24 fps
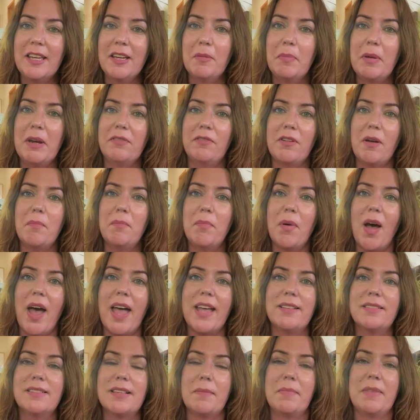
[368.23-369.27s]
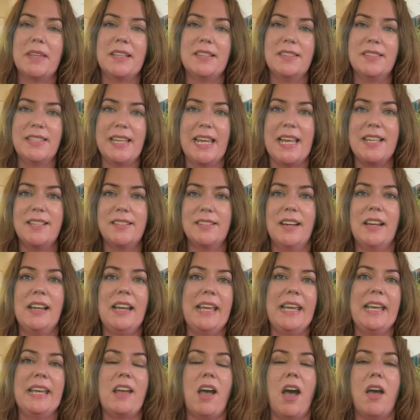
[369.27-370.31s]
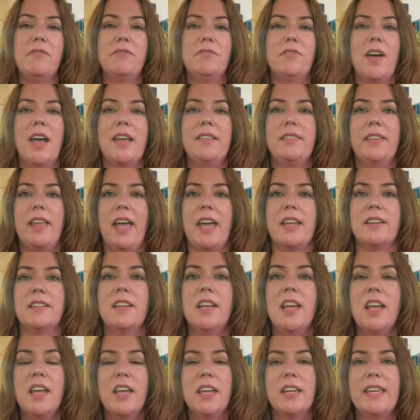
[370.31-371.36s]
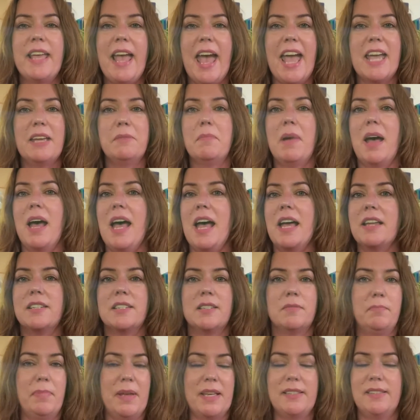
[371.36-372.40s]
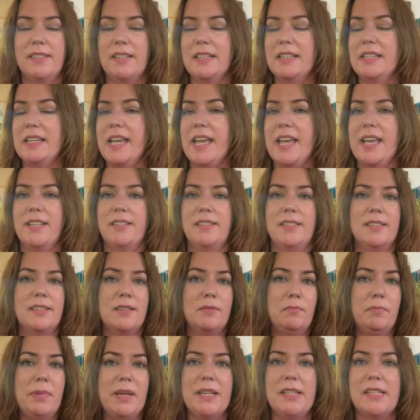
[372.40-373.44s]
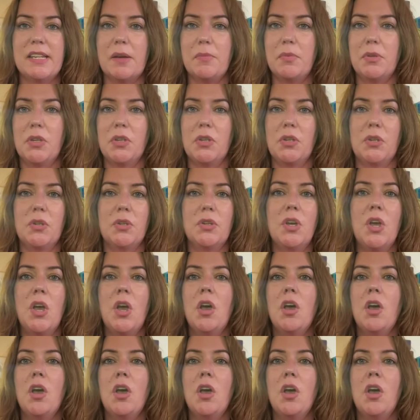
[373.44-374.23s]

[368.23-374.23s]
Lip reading: but if I'm buying something seasonally, I find that Kmart, Best and Less, Big W,